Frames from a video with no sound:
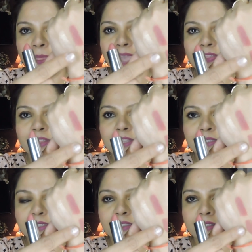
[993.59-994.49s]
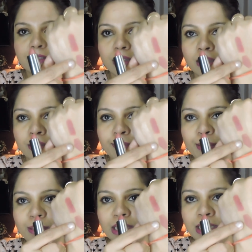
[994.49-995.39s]
and then this is
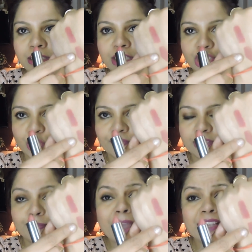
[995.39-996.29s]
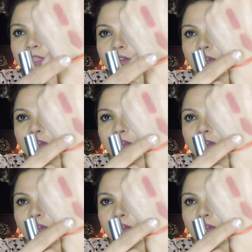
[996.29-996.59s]
Maybelline Touch of Spice.